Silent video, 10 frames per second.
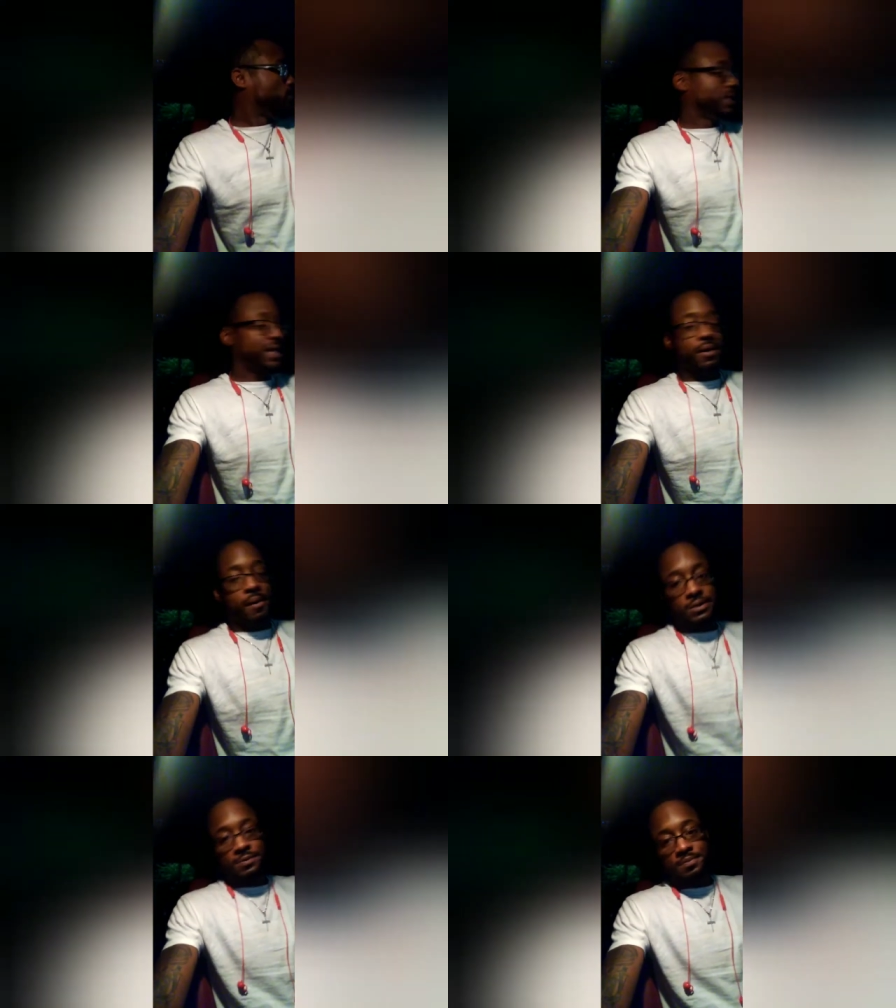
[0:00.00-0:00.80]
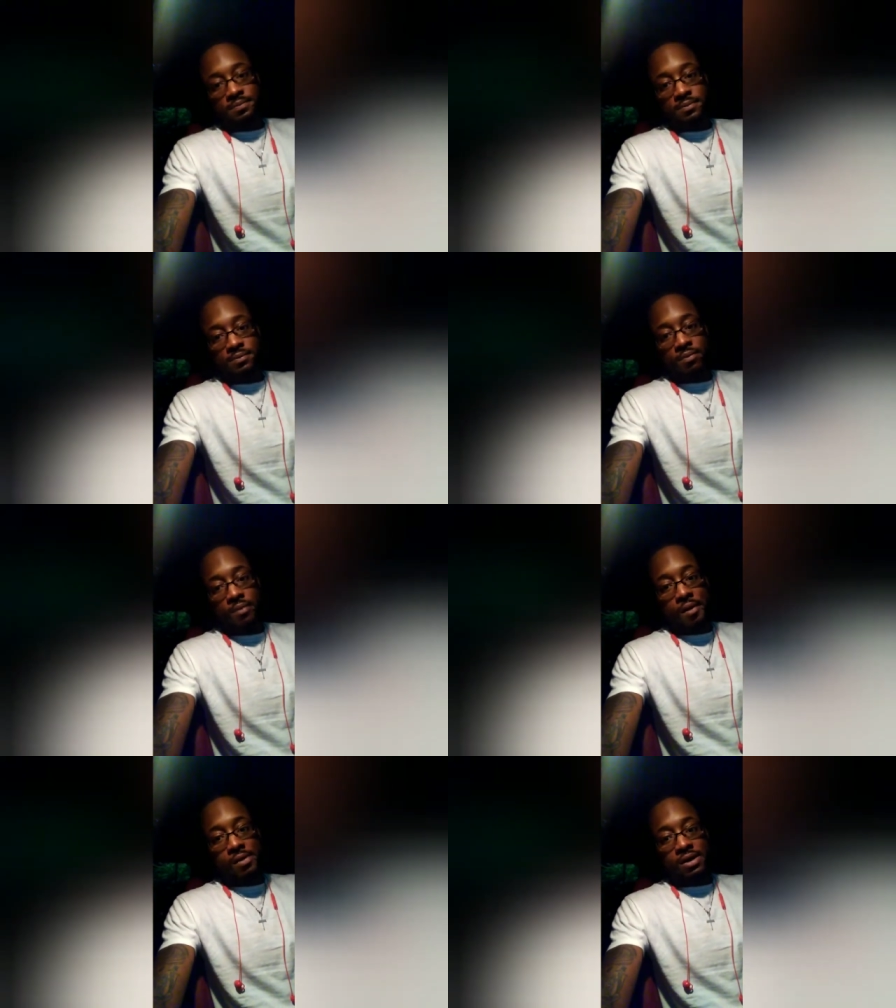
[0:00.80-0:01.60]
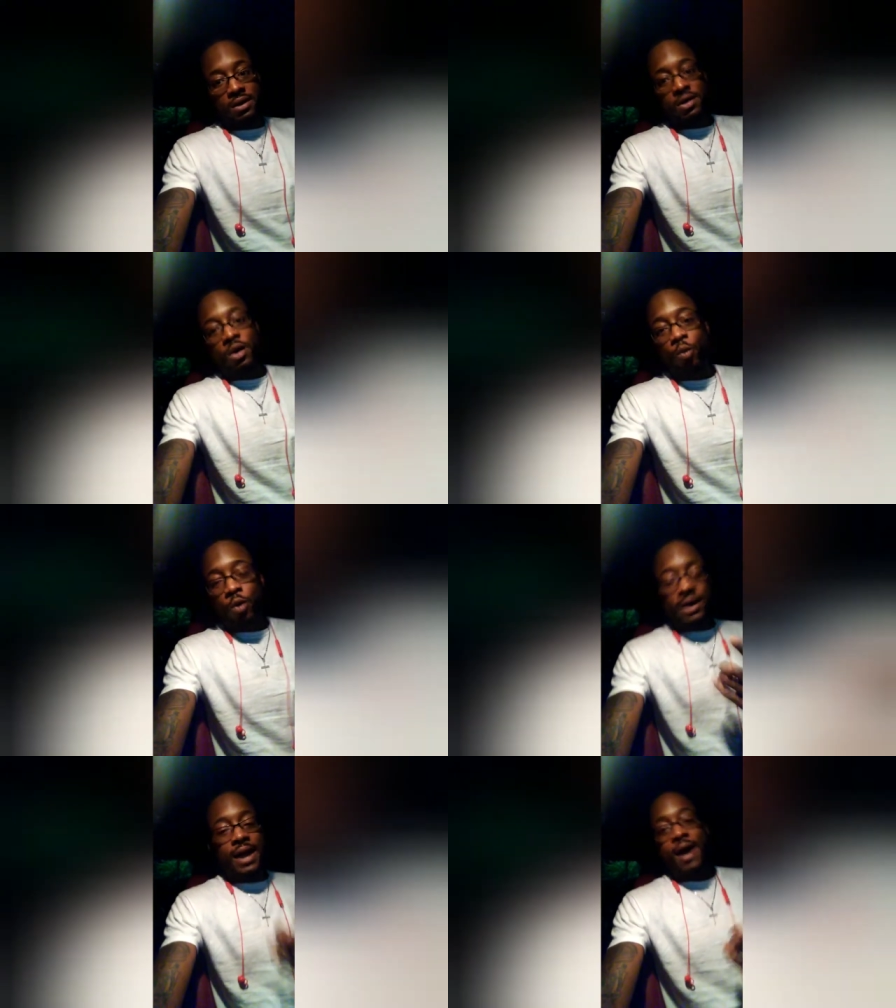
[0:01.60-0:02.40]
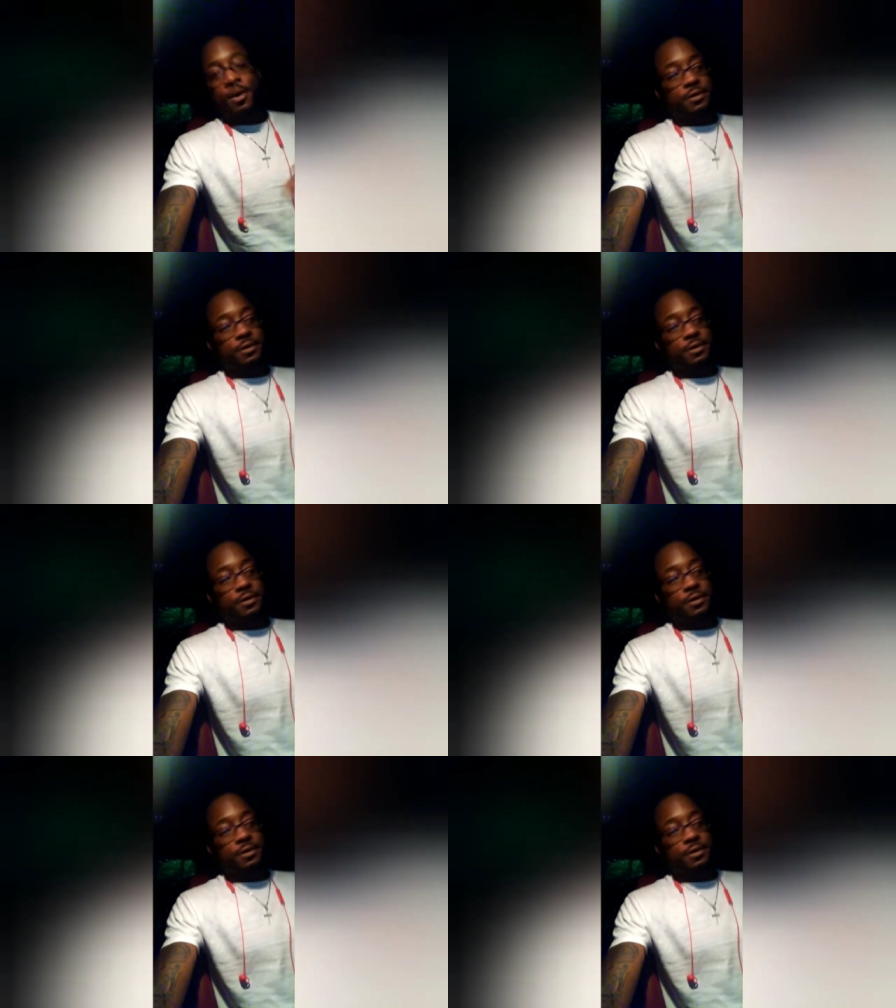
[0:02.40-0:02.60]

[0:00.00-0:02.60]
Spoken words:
Like, 1 hour.